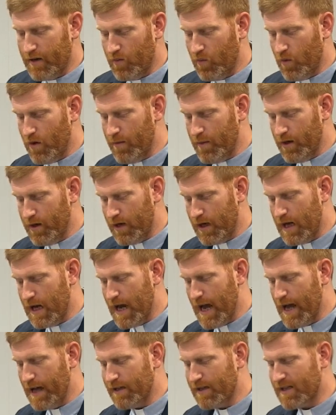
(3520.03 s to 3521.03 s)
women. He
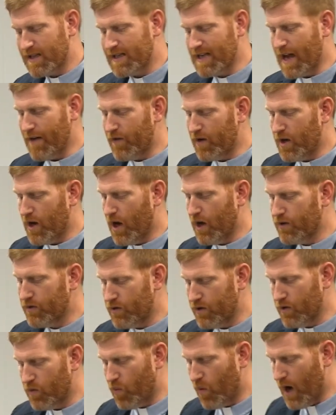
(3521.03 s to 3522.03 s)
had
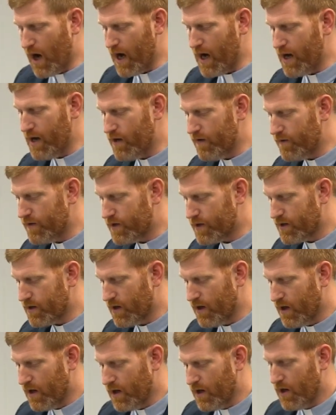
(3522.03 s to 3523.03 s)
700 wives
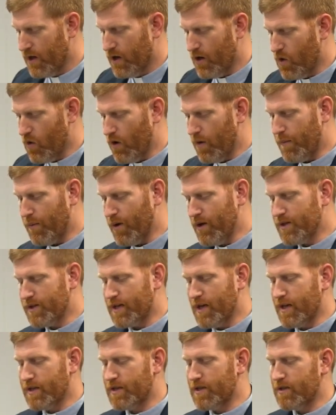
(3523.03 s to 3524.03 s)
who were
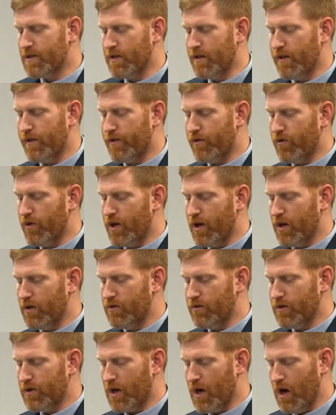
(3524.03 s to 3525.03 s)
princesses and
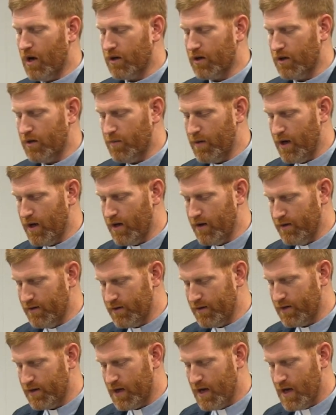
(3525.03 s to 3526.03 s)
300 concubines.